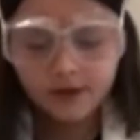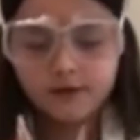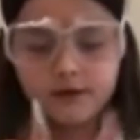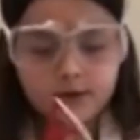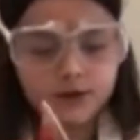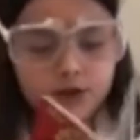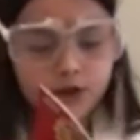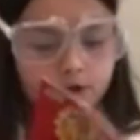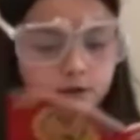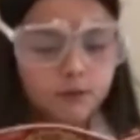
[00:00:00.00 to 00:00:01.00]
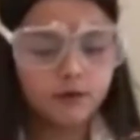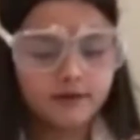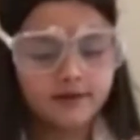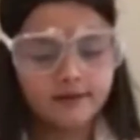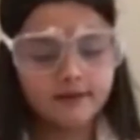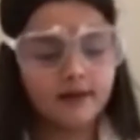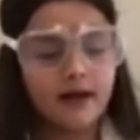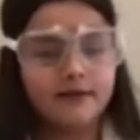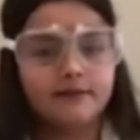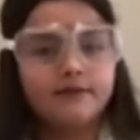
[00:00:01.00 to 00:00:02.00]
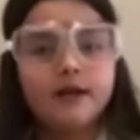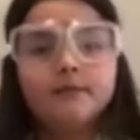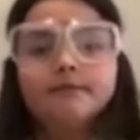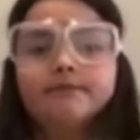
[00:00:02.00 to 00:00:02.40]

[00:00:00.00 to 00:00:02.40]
So it shows you what's inside of them.